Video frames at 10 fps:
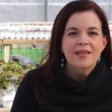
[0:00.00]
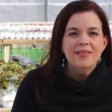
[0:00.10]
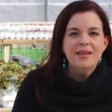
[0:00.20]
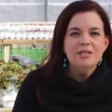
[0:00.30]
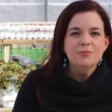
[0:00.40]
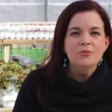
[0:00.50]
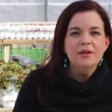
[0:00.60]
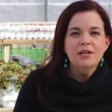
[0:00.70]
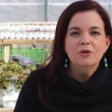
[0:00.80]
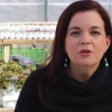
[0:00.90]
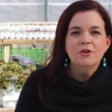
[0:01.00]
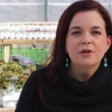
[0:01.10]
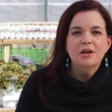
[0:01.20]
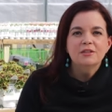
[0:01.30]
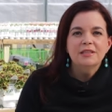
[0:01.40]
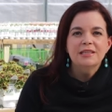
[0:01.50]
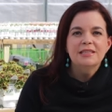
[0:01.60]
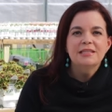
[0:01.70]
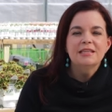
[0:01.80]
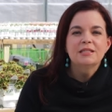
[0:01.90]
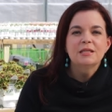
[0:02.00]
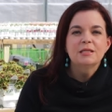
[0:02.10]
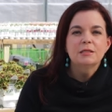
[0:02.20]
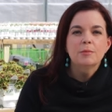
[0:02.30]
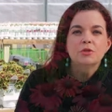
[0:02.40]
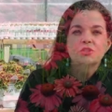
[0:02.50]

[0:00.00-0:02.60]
The next perennial on our list is Summer